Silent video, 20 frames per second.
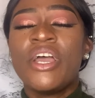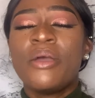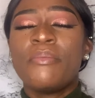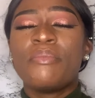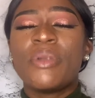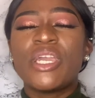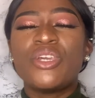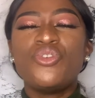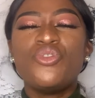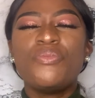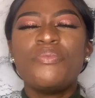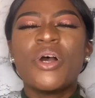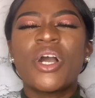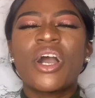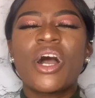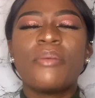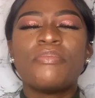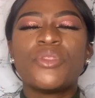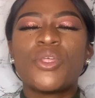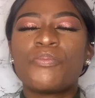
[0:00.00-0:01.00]
May you
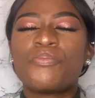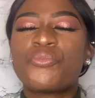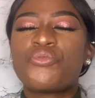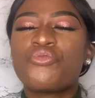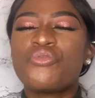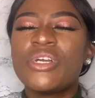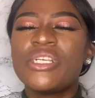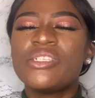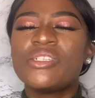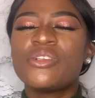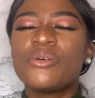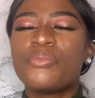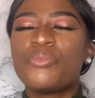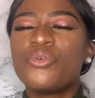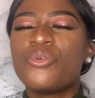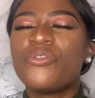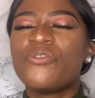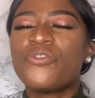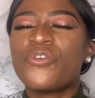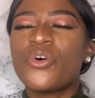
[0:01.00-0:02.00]
become the
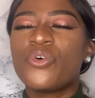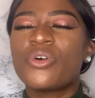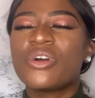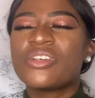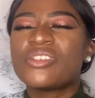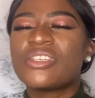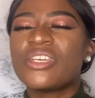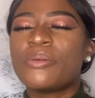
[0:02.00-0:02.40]
principal focus